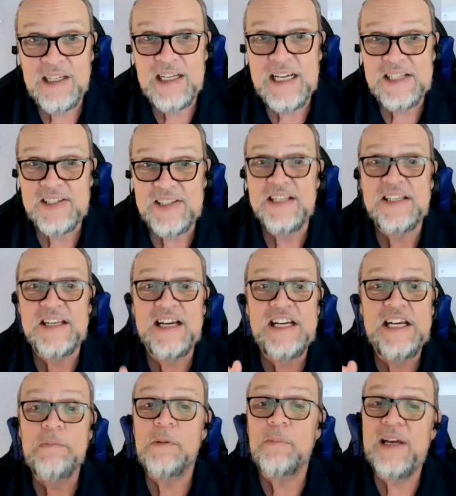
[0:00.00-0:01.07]
And since I
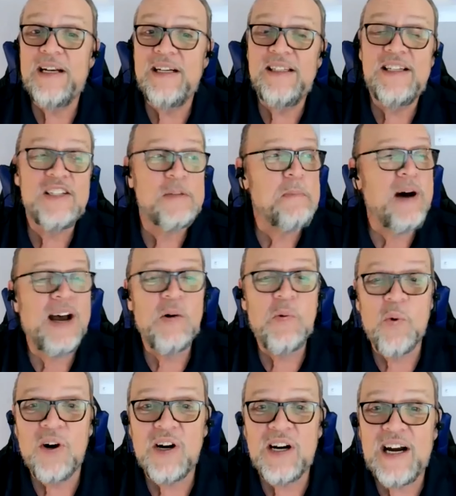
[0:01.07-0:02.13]
implemented this, my
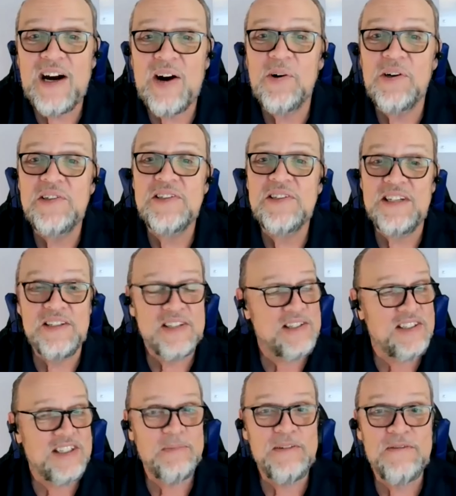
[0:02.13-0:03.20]
work hours, as I
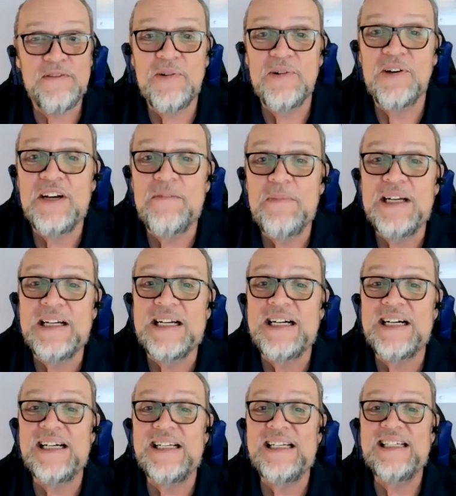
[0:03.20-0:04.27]
said before, have been
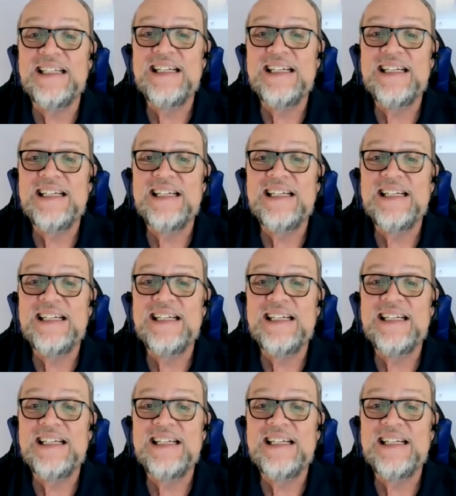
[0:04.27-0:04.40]
cut,